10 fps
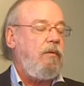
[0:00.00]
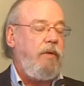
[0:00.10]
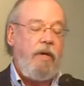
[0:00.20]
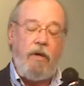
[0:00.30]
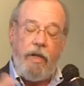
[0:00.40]

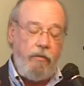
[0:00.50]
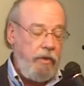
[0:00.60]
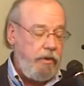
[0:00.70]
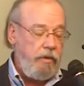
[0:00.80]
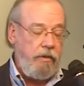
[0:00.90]
Wow, I
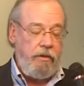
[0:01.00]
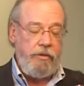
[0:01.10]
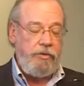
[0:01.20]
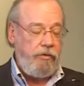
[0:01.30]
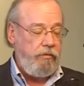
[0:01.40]
want to
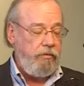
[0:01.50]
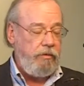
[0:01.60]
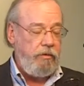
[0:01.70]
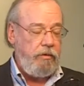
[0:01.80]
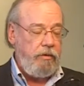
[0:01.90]
encourage
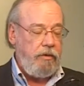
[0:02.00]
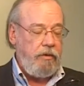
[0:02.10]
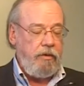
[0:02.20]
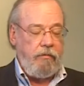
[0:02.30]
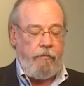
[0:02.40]
you
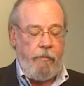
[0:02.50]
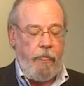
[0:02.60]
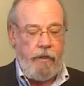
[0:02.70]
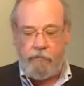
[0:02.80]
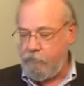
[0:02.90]

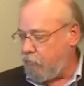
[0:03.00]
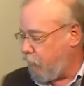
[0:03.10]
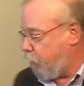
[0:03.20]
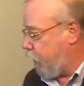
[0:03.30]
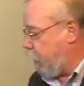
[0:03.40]

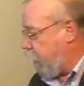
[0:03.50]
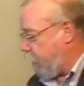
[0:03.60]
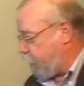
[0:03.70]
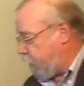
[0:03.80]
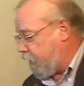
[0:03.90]
to be
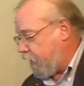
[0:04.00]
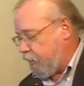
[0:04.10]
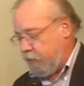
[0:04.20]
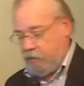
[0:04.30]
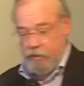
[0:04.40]
like
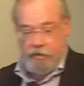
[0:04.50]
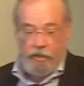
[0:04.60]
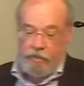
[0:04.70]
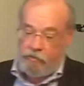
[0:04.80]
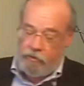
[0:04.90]
Zacchaeus and
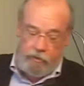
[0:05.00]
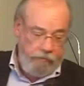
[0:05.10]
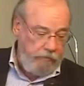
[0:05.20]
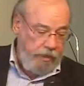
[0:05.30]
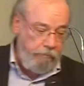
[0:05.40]
say,
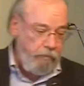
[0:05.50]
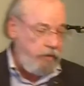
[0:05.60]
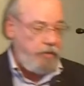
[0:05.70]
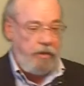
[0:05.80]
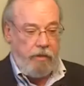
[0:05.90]
Lord, have
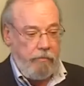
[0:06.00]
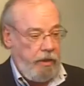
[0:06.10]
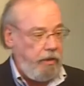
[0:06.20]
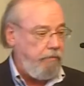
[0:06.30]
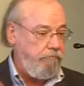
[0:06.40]
mercy on
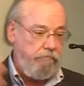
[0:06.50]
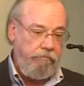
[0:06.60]
me.